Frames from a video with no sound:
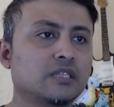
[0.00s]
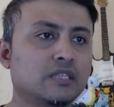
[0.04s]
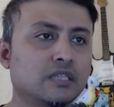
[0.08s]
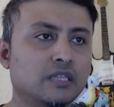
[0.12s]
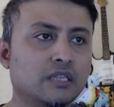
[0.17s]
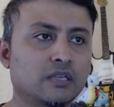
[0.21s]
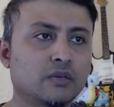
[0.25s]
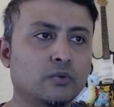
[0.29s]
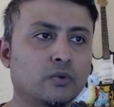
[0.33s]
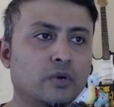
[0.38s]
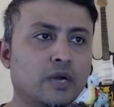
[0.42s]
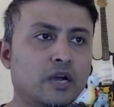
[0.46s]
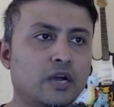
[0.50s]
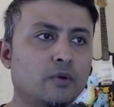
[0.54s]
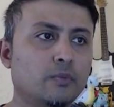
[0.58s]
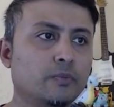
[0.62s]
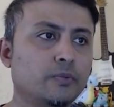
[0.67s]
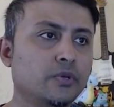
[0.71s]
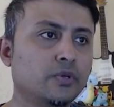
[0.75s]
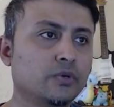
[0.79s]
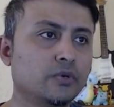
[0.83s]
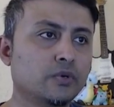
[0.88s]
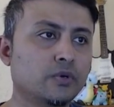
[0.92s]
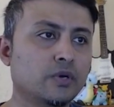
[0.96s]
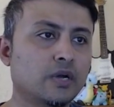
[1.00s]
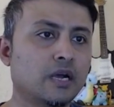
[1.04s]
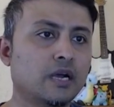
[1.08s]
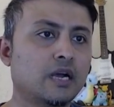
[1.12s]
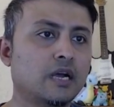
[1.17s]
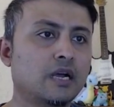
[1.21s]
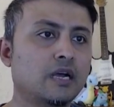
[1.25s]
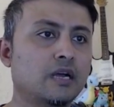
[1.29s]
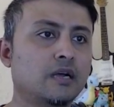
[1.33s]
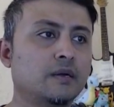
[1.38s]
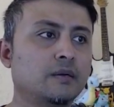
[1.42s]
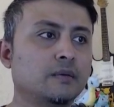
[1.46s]
it will help you
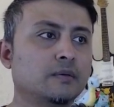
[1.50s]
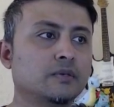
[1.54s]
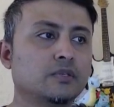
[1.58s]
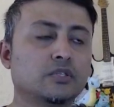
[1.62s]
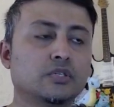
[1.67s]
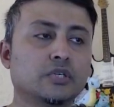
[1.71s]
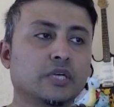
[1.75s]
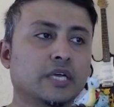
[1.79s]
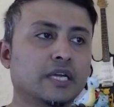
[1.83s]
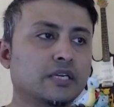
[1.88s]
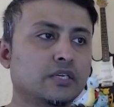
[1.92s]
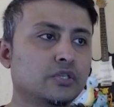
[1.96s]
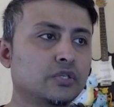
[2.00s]
to get